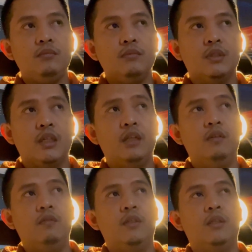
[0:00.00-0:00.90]
kind
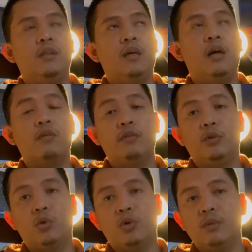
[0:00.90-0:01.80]
of out of the
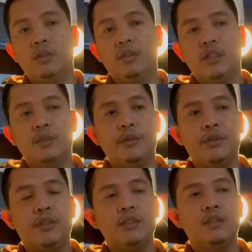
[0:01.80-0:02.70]
normal
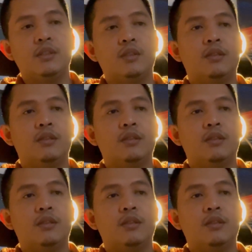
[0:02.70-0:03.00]
experience.